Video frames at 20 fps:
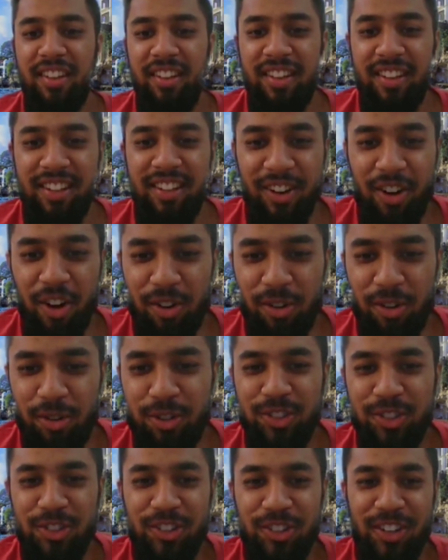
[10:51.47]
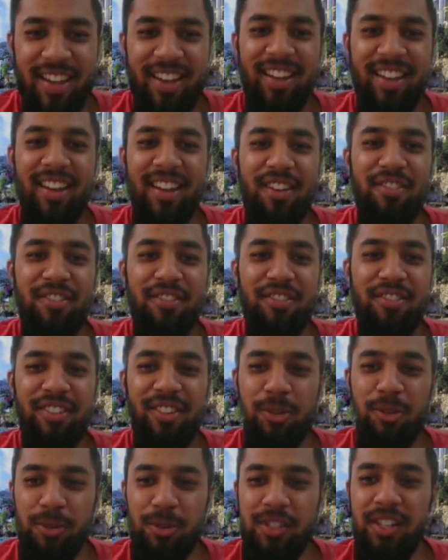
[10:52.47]
gotta go through it in life,
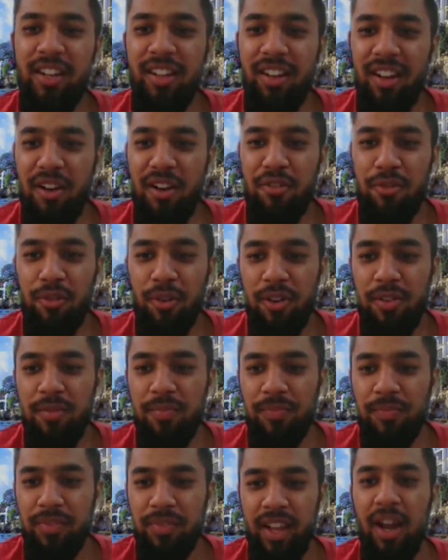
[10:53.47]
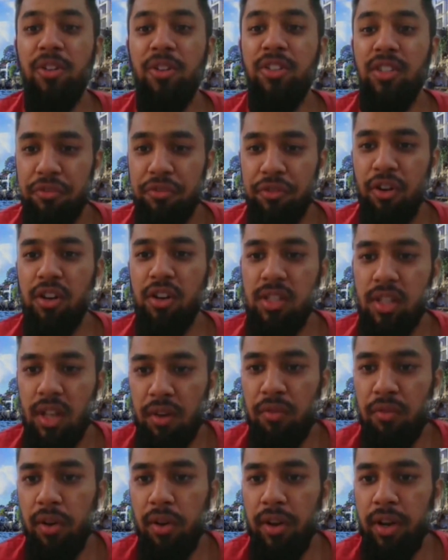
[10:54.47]
losing a loved one. And that was the first loved
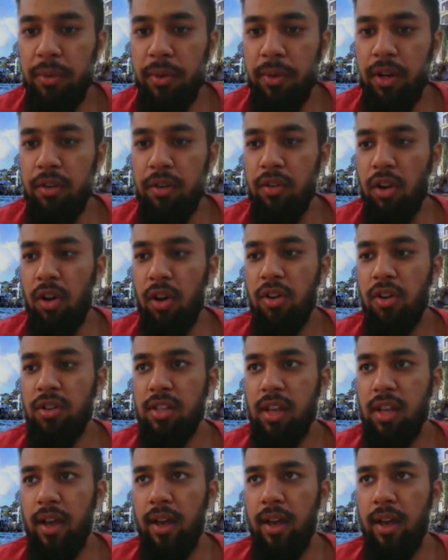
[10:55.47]
one I would have lost.